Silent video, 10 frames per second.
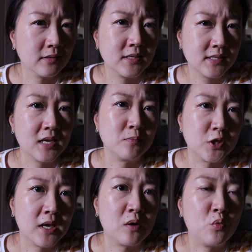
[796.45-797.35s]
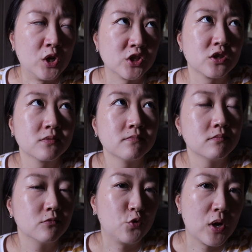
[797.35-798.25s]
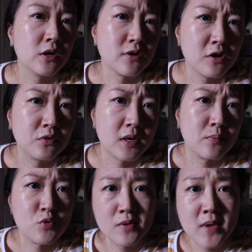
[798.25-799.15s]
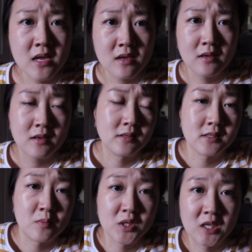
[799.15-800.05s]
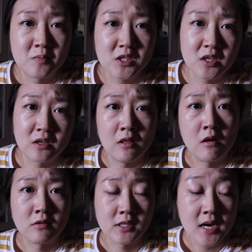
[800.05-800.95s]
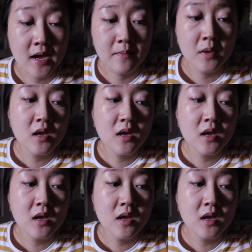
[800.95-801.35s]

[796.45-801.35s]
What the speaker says: the same day, which we all know that bread making can sometimes take a long time.